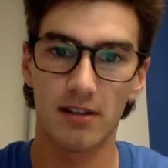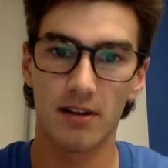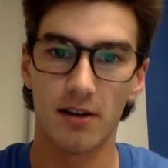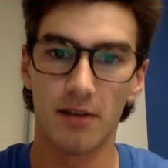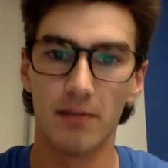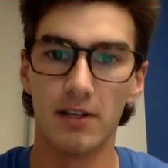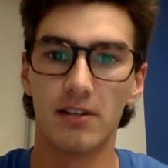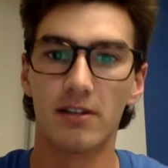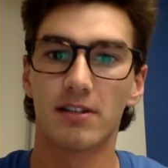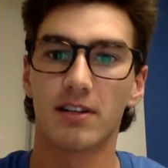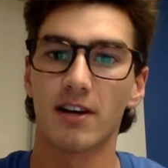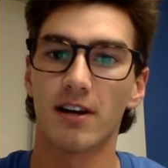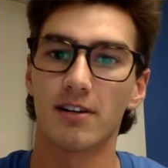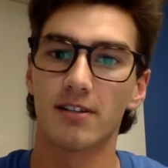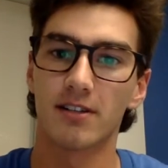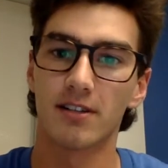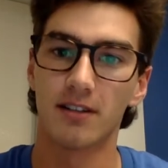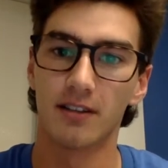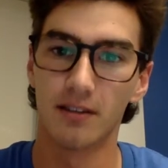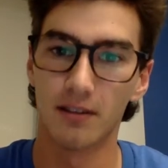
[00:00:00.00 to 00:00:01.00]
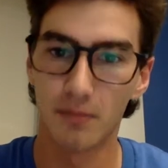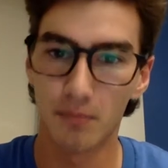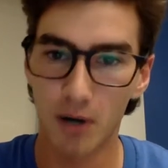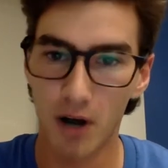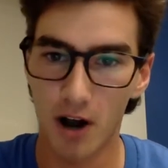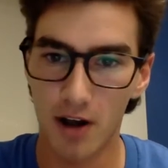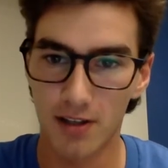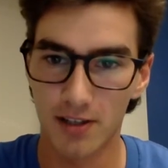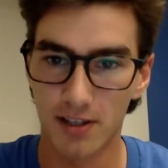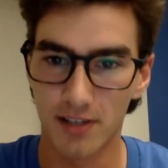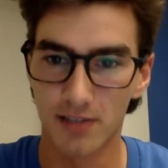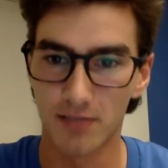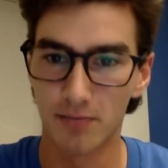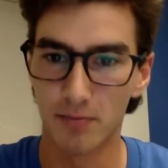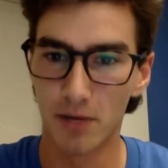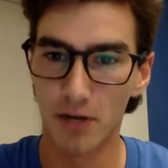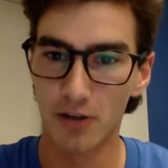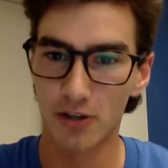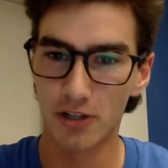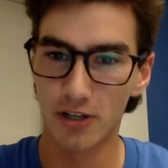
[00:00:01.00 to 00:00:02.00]
I'll be discussing the process of
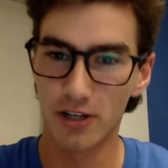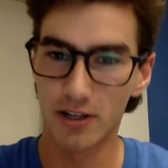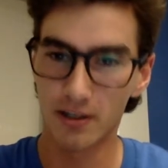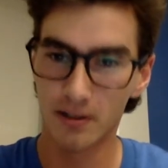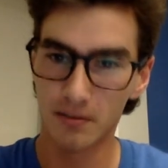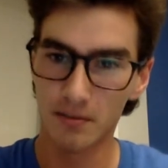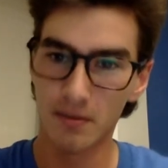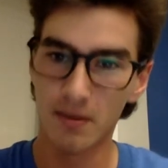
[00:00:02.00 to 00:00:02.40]
budgeting